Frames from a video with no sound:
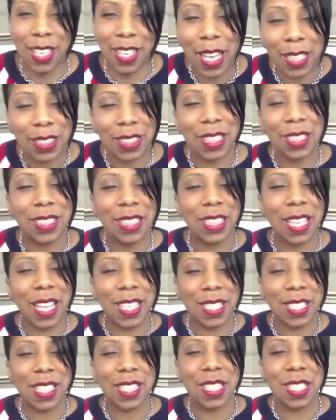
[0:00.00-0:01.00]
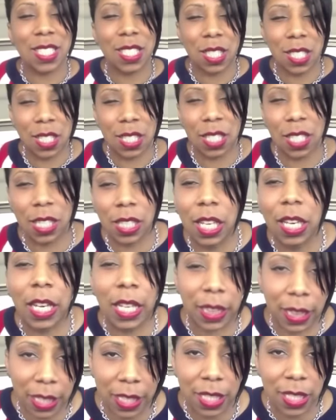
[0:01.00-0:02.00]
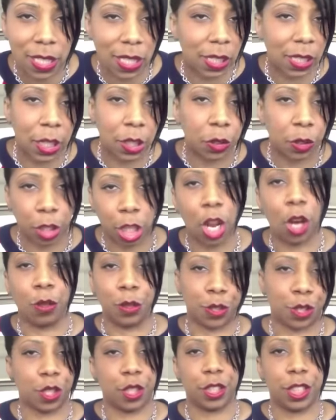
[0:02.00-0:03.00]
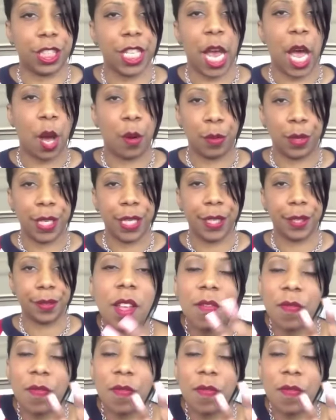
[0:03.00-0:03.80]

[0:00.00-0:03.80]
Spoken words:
Let's just look at this a little closer, shall we?